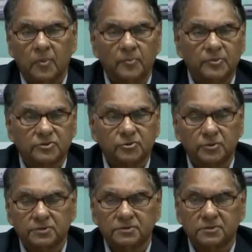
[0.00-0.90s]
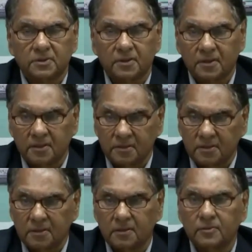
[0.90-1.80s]
pumped storage in
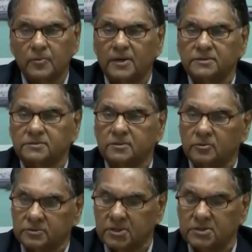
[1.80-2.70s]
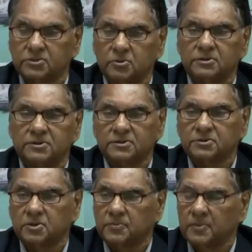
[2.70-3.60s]
the revised or changed
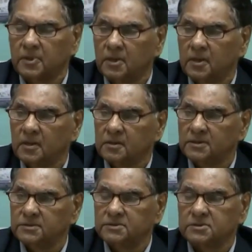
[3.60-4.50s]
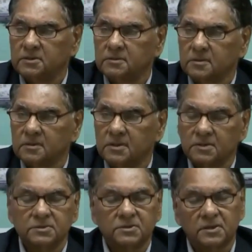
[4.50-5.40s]
context of
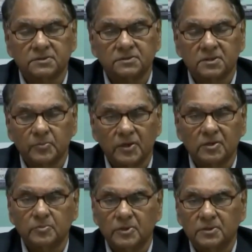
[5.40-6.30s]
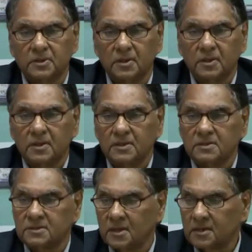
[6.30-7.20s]
energy transition management
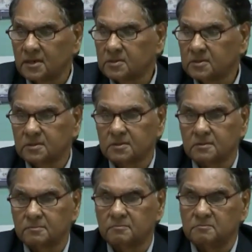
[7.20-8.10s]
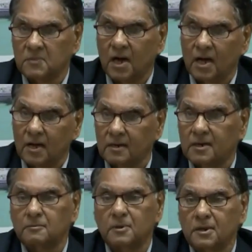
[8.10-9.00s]
is there at higher
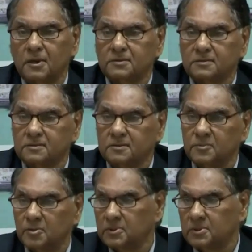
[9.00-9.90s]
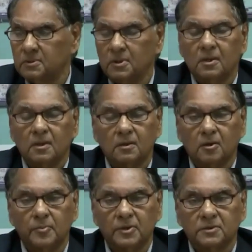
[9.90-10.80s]
level, at maybe
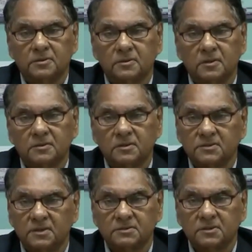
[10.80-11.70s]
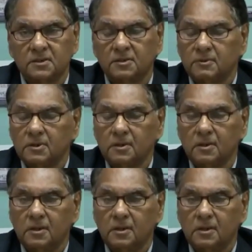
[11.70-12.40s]
government at the center level,